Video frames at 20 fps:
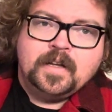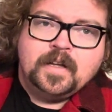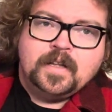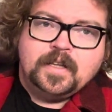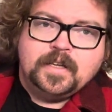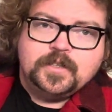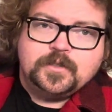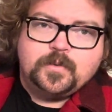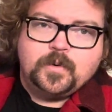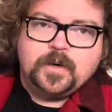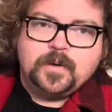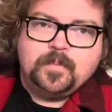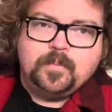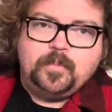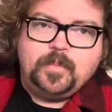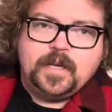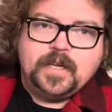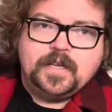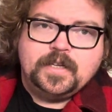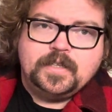These wooden
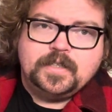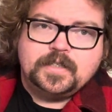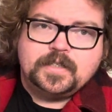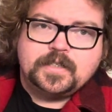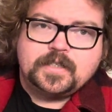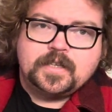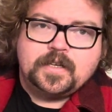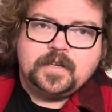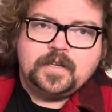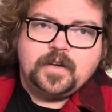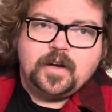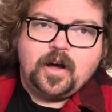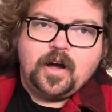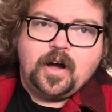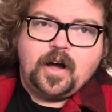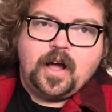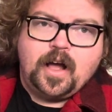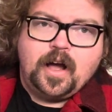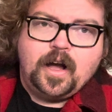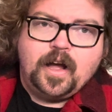beads
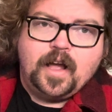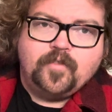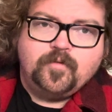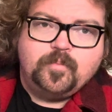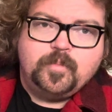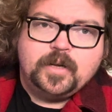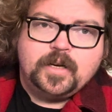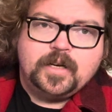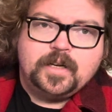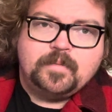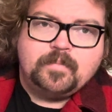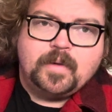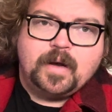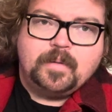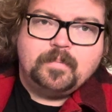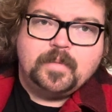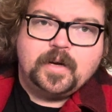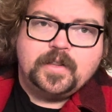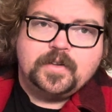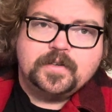have been in my
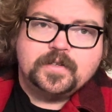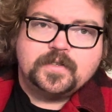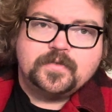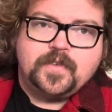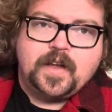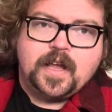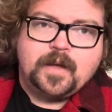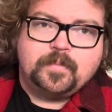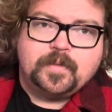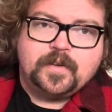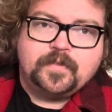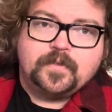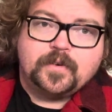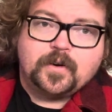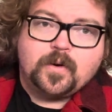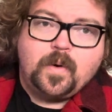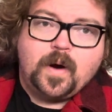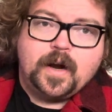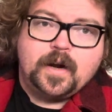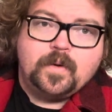mother's family for
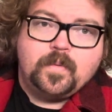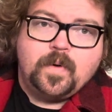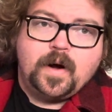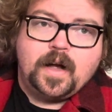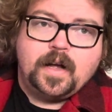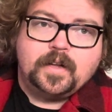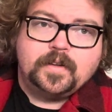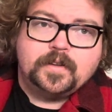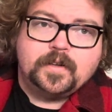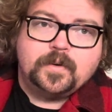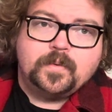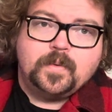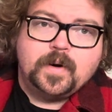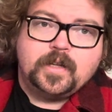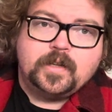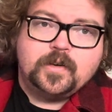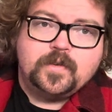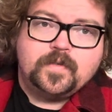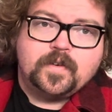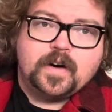quite a while. They're
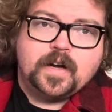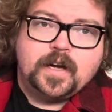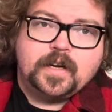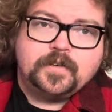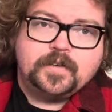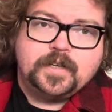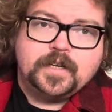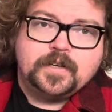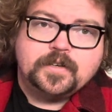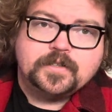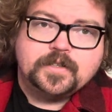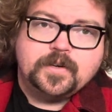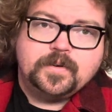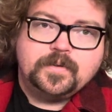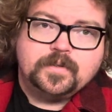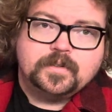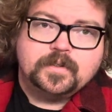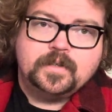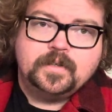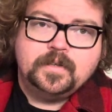well over 100 years
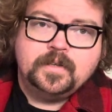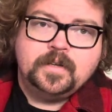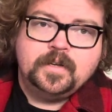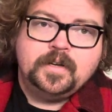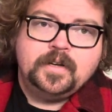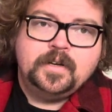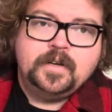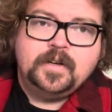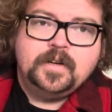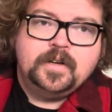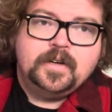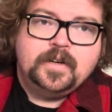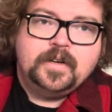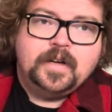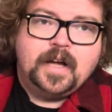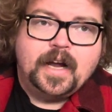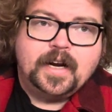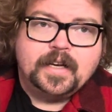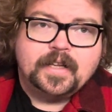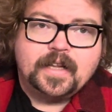old.
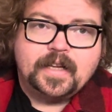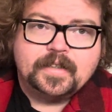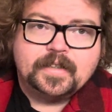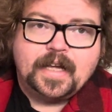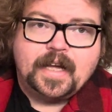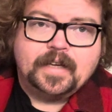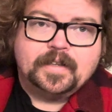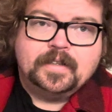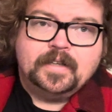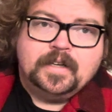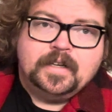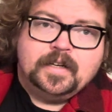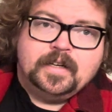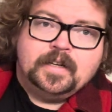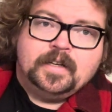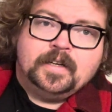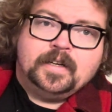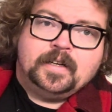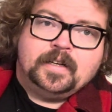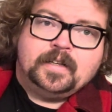How do you like that?
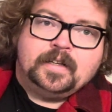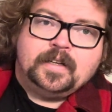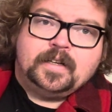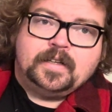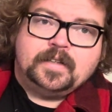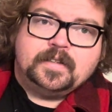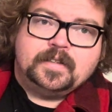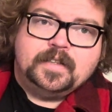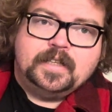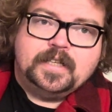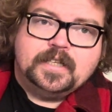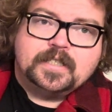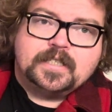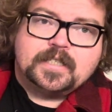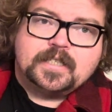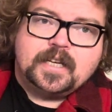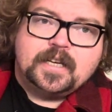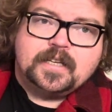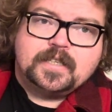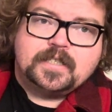And
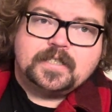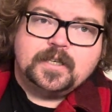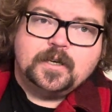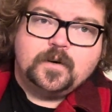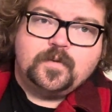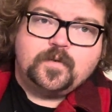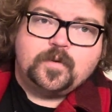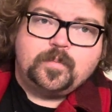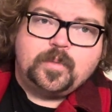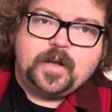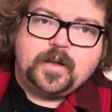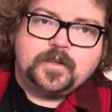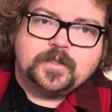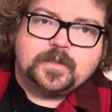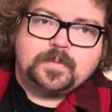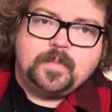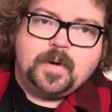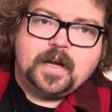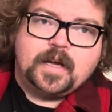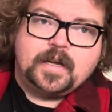these silver
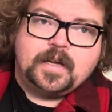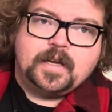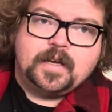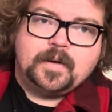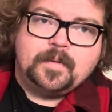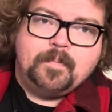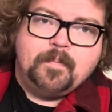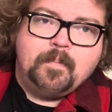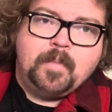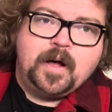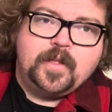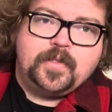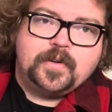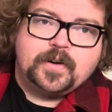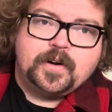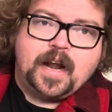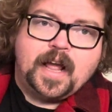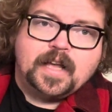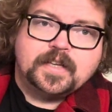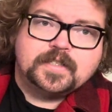bells, my
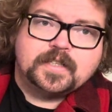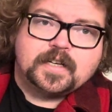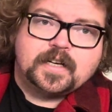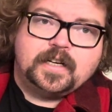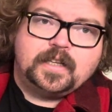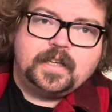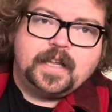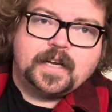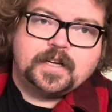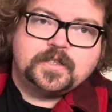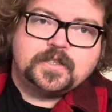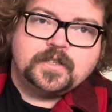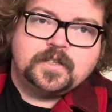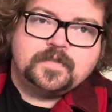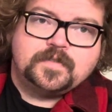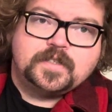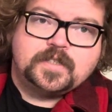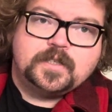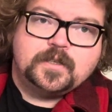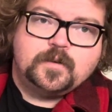mother has a collection
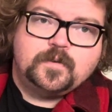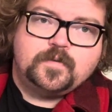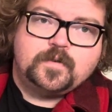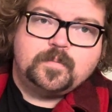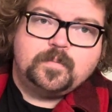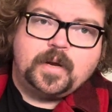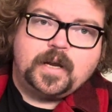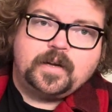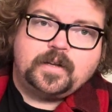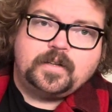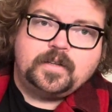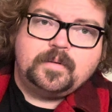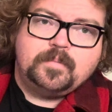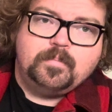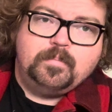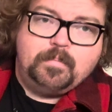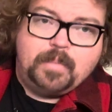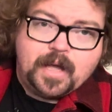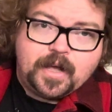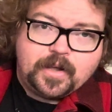of silver
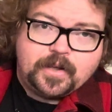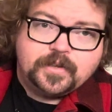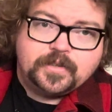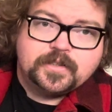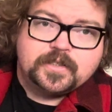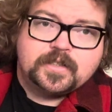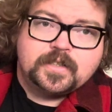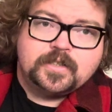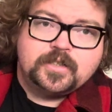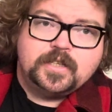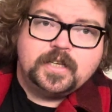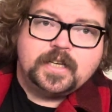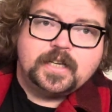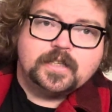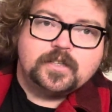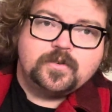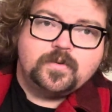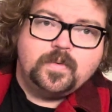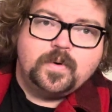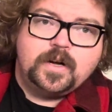bells. She
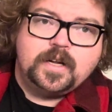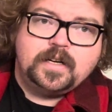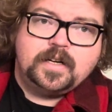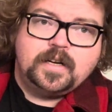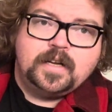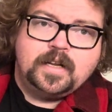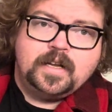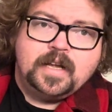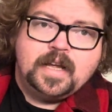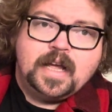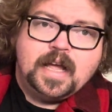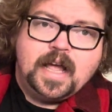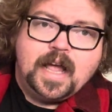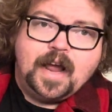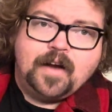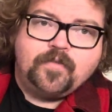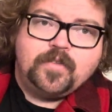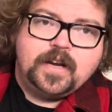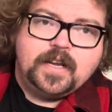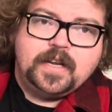gets one
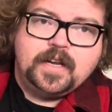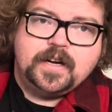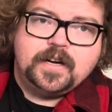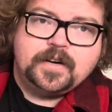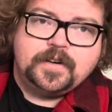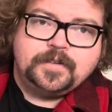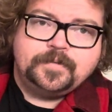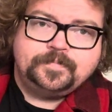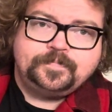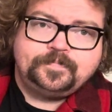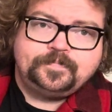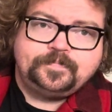every year.